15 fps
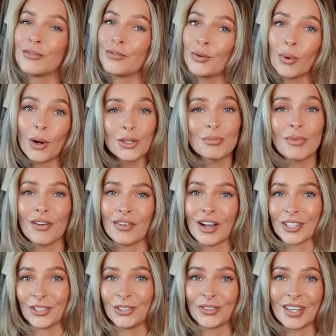If you watch my
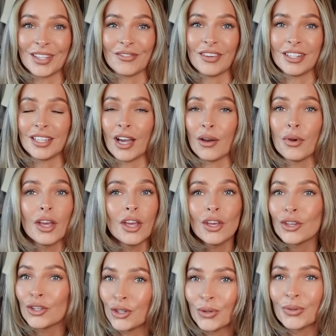fashion trends video,
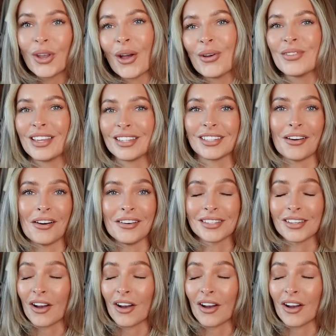you'll know this, guys.